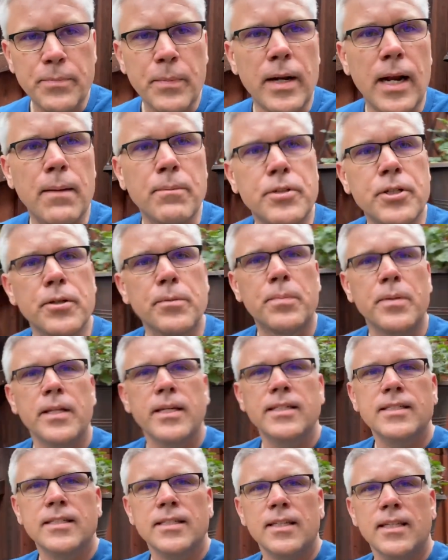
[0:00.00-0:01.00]
been up to?
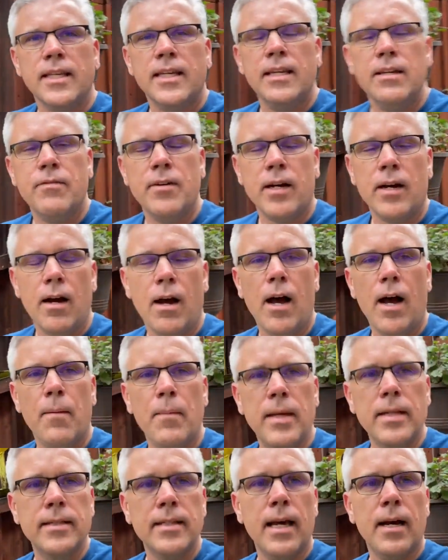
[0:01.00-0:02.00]
Please leave a
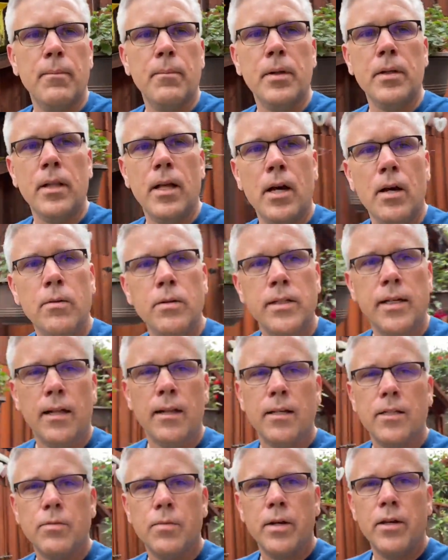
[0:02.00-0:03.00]
comment down below.
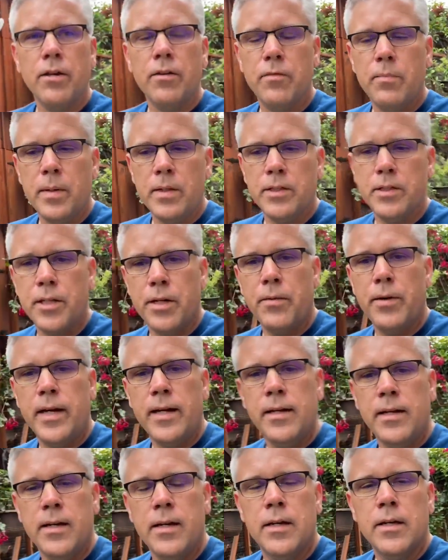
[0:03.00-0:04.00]
Tell us what you've been
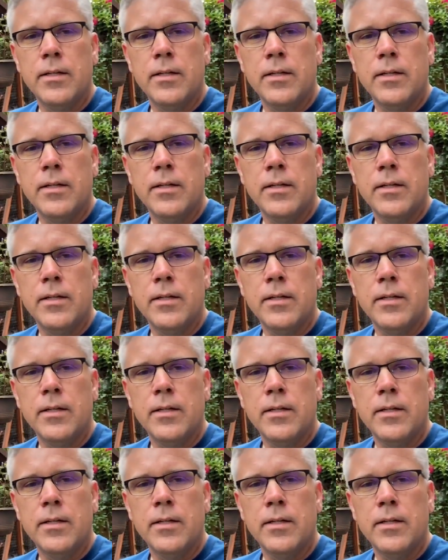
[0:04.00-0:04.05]
doing.